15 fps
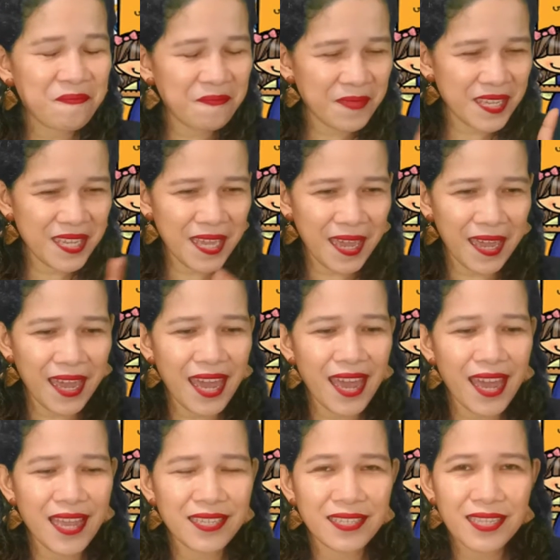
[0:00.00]

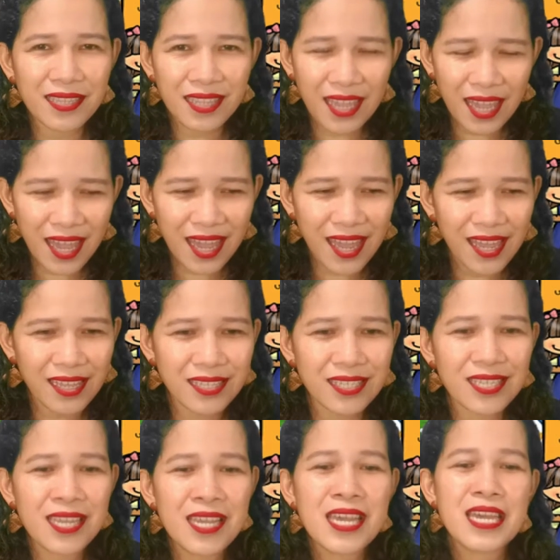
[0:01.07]
Yes, it is.
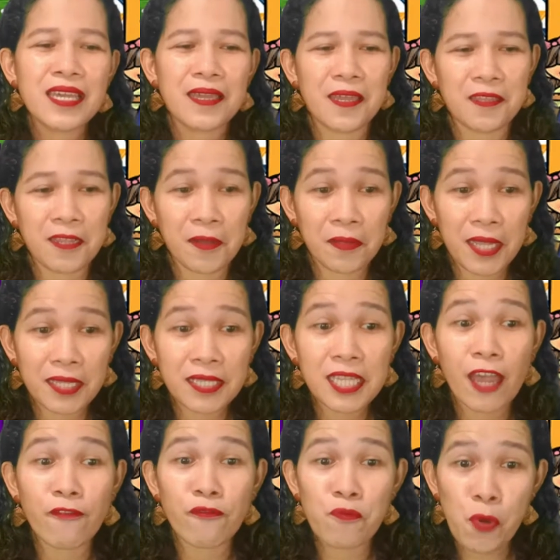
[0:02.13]
Now let's
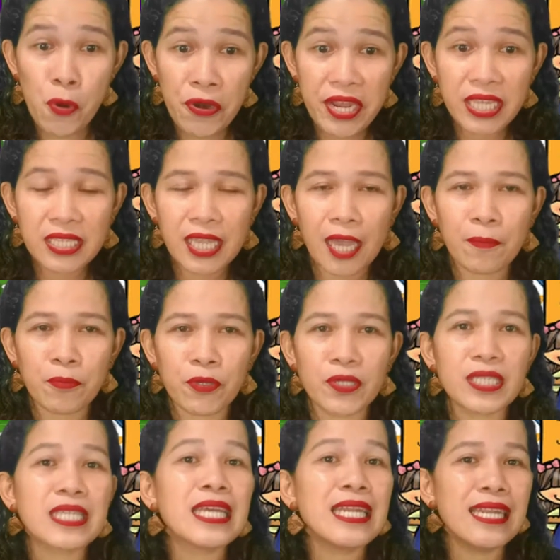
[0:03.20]
have more
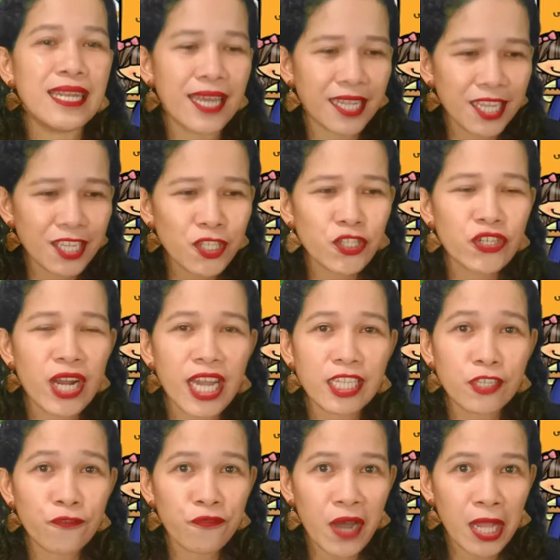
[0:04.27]
examples. Let us try
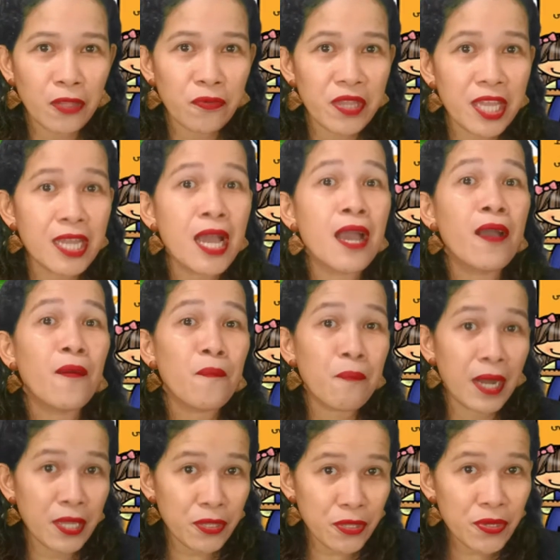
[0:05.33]
the following
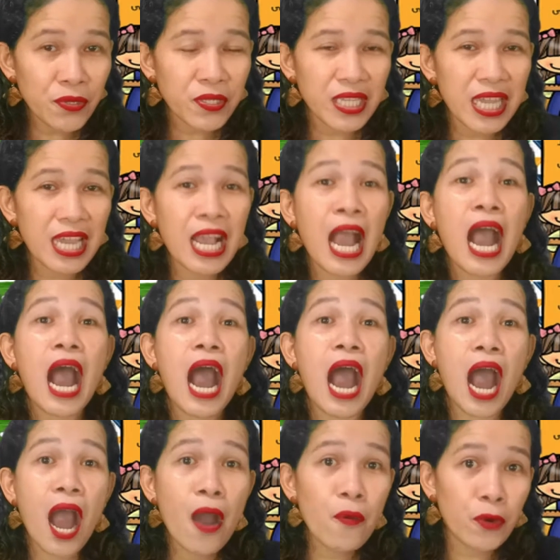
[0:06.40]
by using
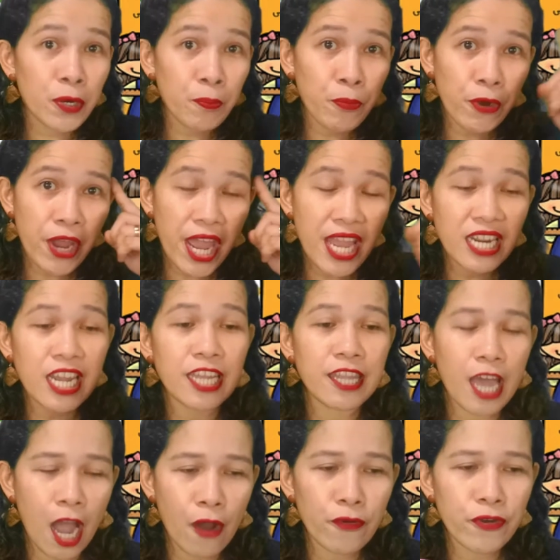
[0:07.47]
our brain
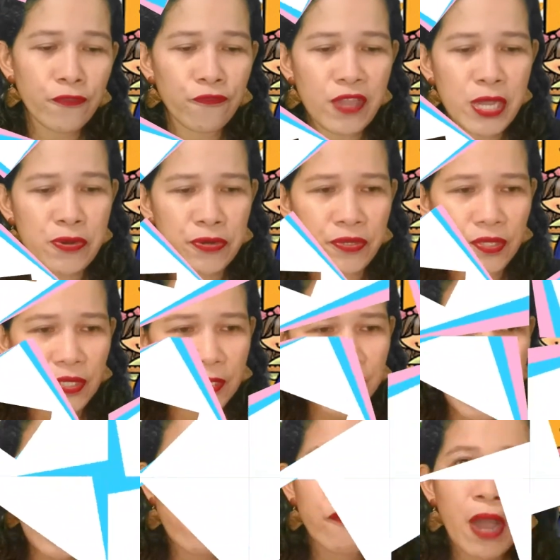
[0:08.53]
and our finger.
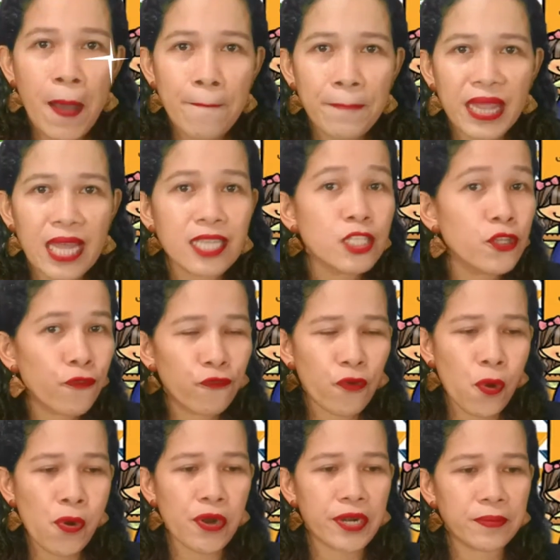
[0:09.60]
5 plus
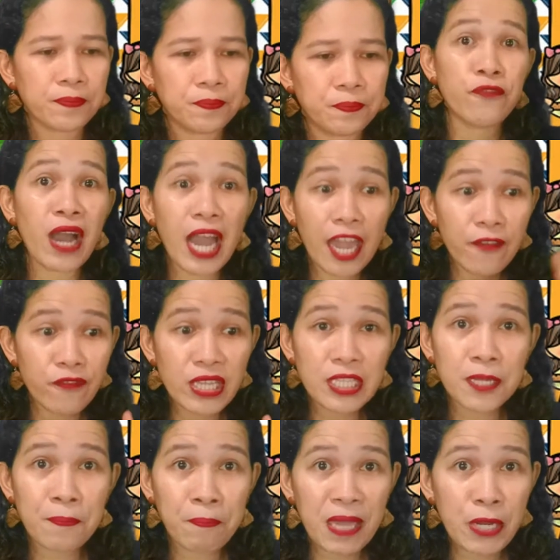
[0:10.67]
4. 5 is
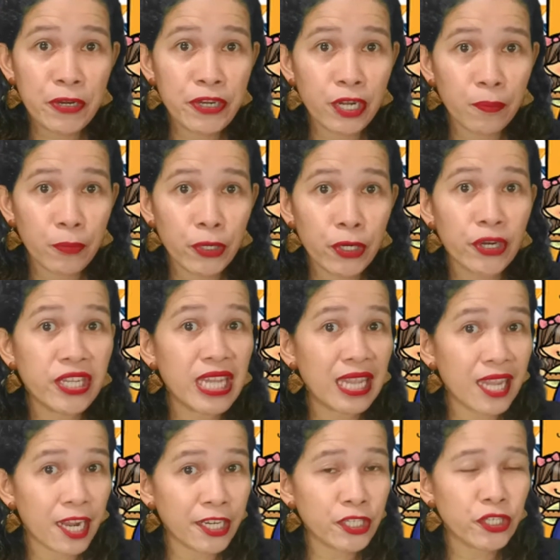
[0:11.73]
the bigger number or the
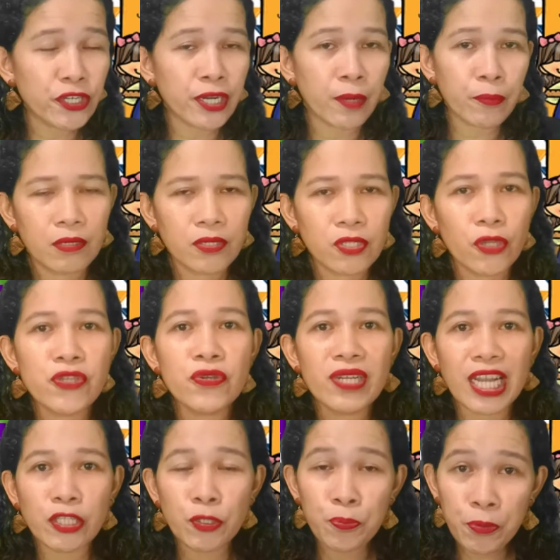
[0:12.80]
larger number, so you
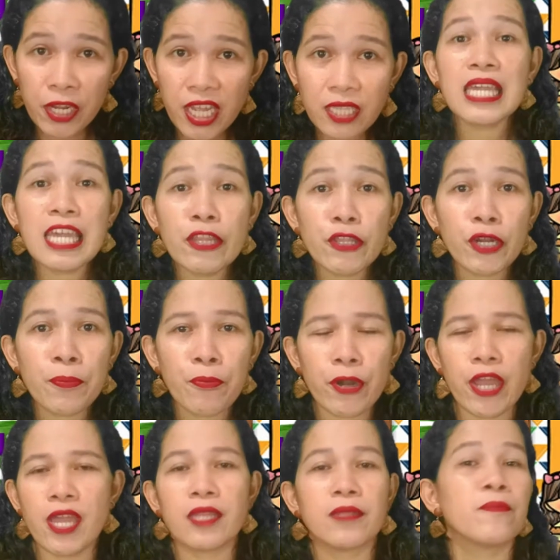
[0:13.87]
got to put it in your
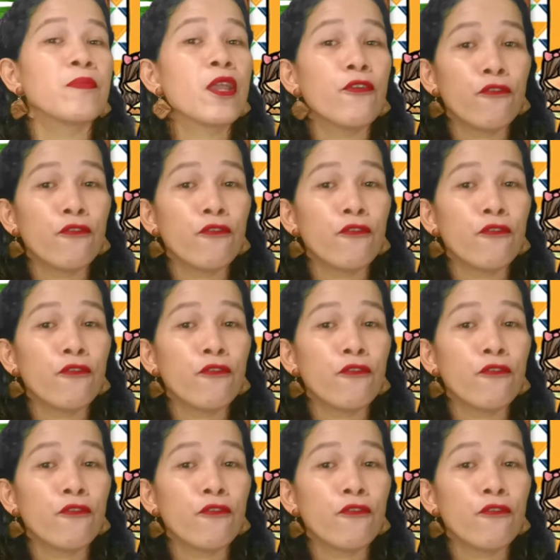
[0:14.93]
brain.